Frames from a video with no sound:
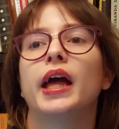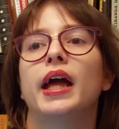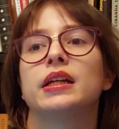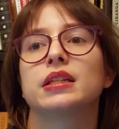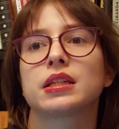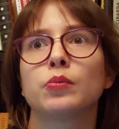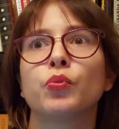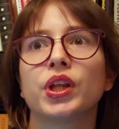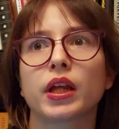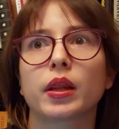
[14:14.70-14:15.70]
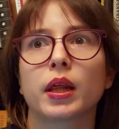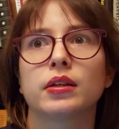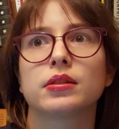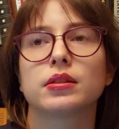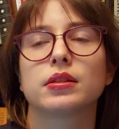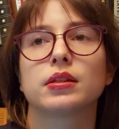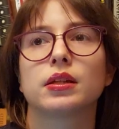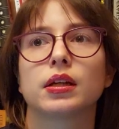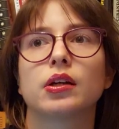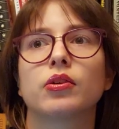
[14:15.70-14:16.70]
and something that
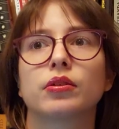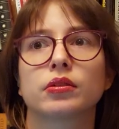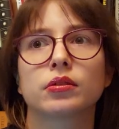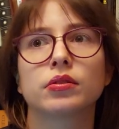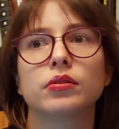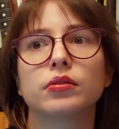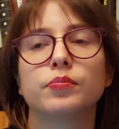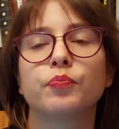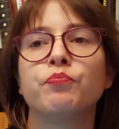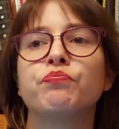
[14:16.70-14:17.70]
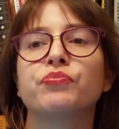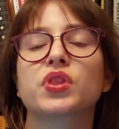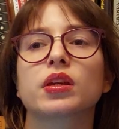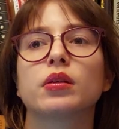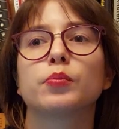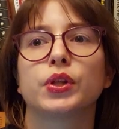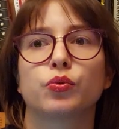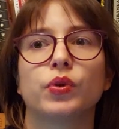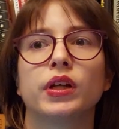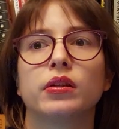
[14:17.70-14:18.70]
they concur
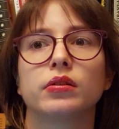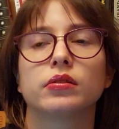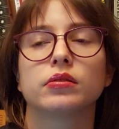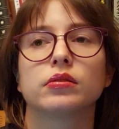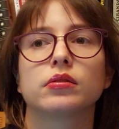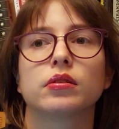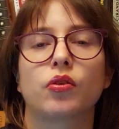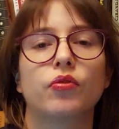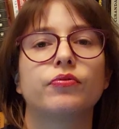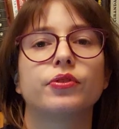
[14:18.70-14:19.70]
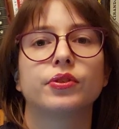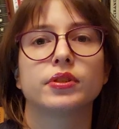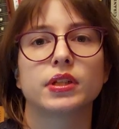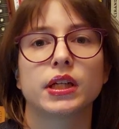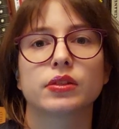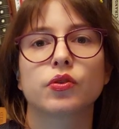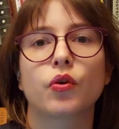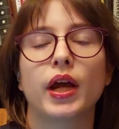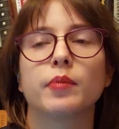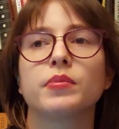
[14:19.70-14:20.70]
between Crawford and
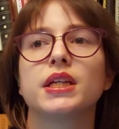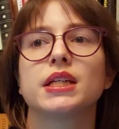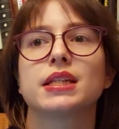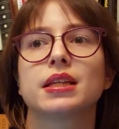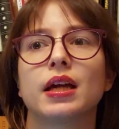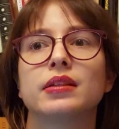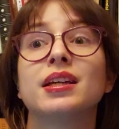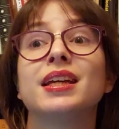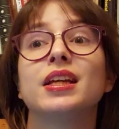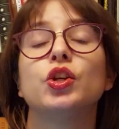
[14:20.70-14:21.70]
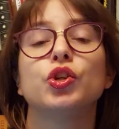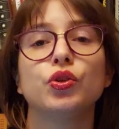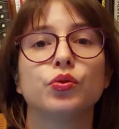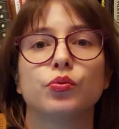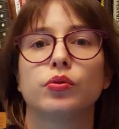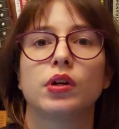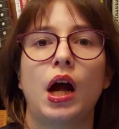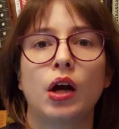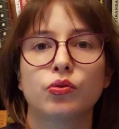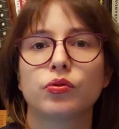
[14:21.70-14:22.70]
Graham is that he knew
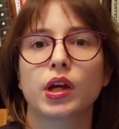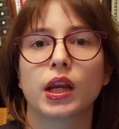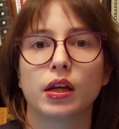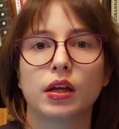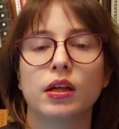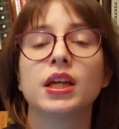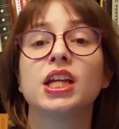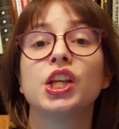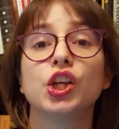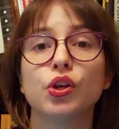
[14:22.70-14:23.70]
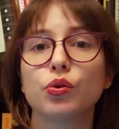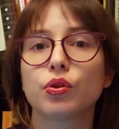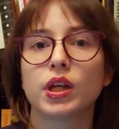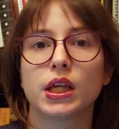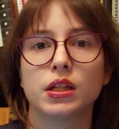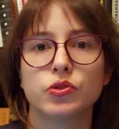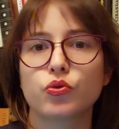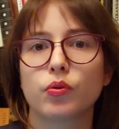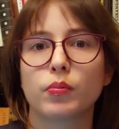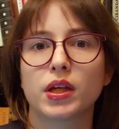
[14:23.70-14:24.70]
how to get in. He knew the
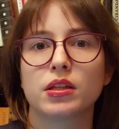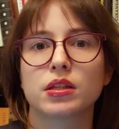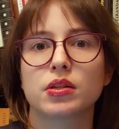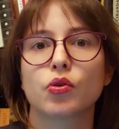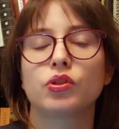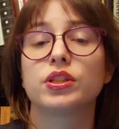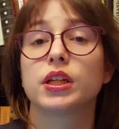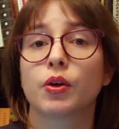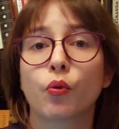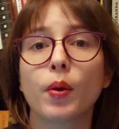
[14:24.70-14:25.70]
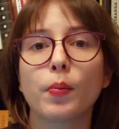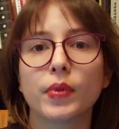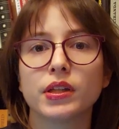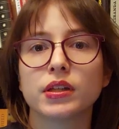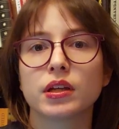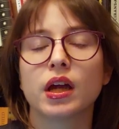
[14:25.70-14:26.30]
instruments or the equipment